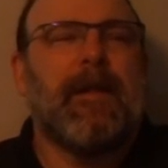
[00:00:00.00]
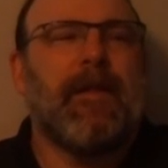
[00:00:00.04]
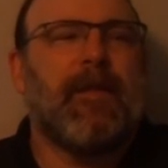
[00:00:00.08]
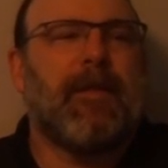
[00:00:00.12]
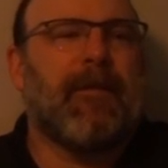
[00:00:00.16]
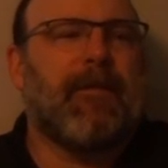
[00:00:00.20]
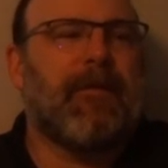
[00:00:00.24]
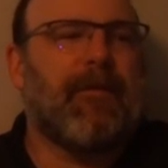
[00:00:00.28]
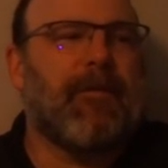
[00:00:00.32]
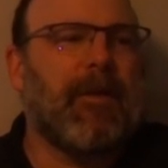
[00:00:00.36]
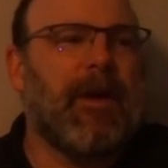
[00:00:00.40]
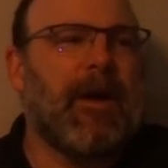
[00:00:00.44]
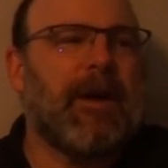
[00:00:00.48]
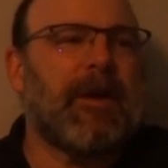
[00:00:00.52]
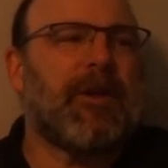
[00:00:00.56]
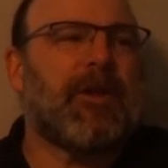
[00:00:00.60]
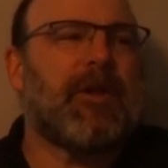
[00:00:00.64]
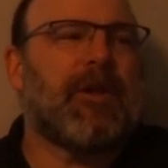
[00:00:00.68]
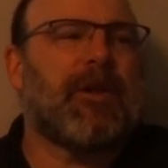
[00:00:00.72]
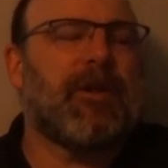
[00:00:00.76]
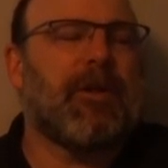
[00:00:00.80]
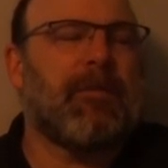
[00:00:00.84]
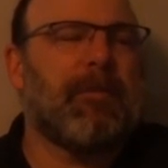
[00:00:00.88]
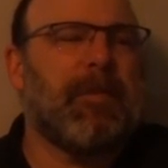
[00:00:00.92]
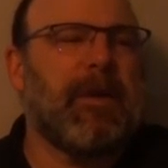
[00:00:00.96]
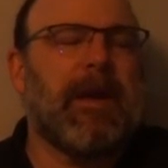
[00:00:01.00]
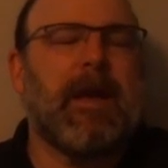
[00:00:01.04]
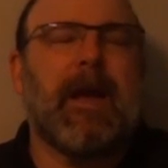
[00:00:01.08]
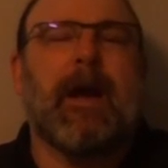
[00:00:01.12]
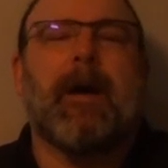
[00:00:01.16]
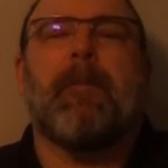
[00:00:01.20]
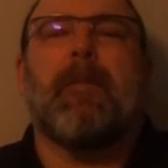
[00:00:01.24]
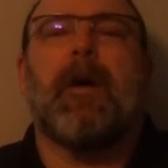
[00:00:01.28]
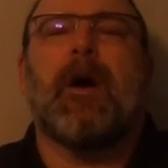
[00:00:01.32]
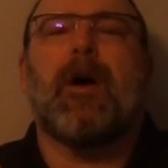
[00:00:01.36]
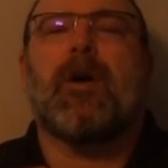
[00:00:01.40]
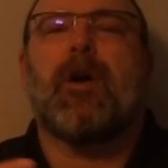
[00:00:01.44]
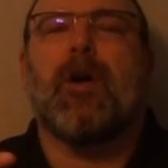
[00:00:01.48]
the French
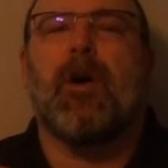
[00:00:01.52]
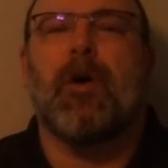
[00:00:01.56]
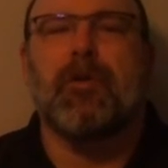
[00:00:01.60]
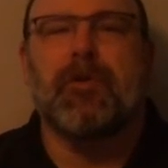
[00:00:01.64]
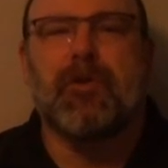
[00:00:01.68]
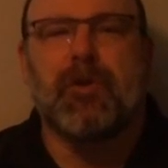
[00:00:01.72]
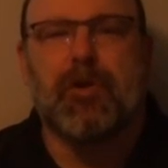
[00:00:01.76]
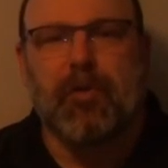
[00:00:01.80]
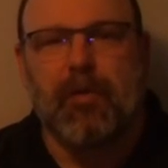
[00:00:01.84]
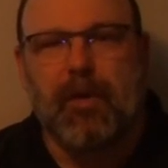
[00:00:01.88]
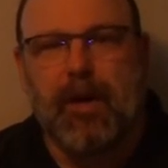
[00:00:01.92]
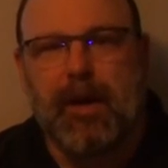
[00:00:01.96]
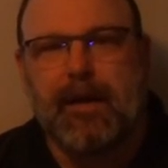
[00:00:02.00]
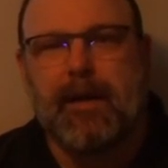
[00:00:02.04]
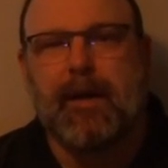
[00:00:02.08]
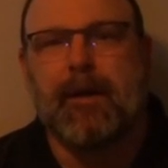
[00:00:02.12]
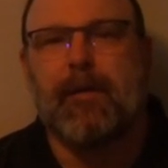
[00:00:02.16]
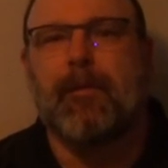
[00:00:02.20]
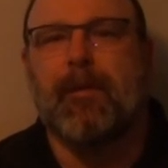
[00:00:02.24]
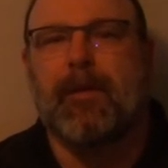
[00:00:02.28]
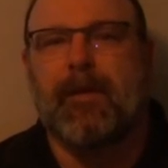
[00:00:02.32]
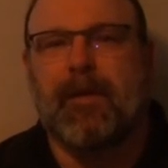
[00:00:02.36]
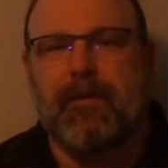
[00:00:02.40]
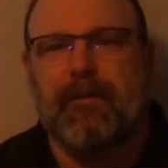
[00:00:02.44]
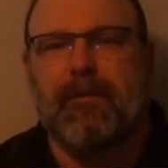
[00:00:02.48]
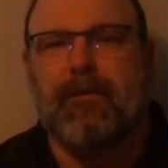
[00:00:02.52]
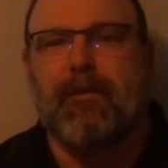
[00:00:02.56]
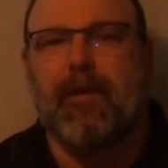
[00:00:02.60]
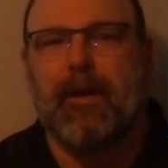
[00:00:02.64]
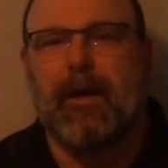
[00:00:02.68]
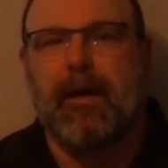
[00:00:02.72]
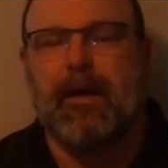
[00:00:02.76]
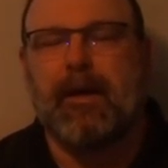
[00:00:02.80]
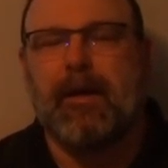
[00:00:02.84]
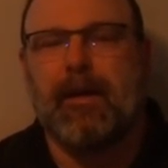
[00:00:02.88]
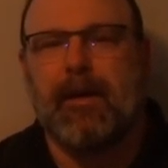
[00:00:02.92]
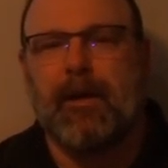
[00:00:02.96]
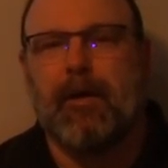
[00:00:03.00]
become acculturated with the
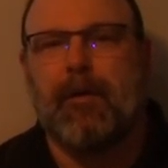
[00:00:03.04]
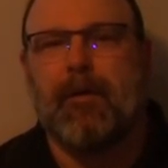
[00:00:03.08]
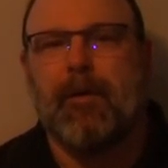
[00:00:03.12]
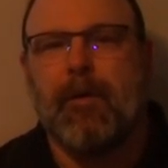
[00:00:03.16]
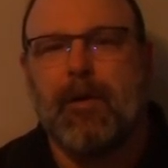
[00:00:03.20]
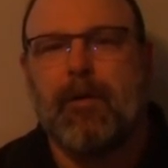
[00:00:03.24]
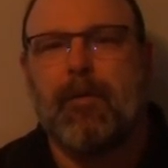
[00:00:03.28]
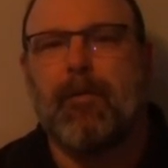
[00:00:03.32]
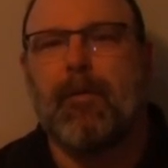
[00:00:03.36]
French, you know,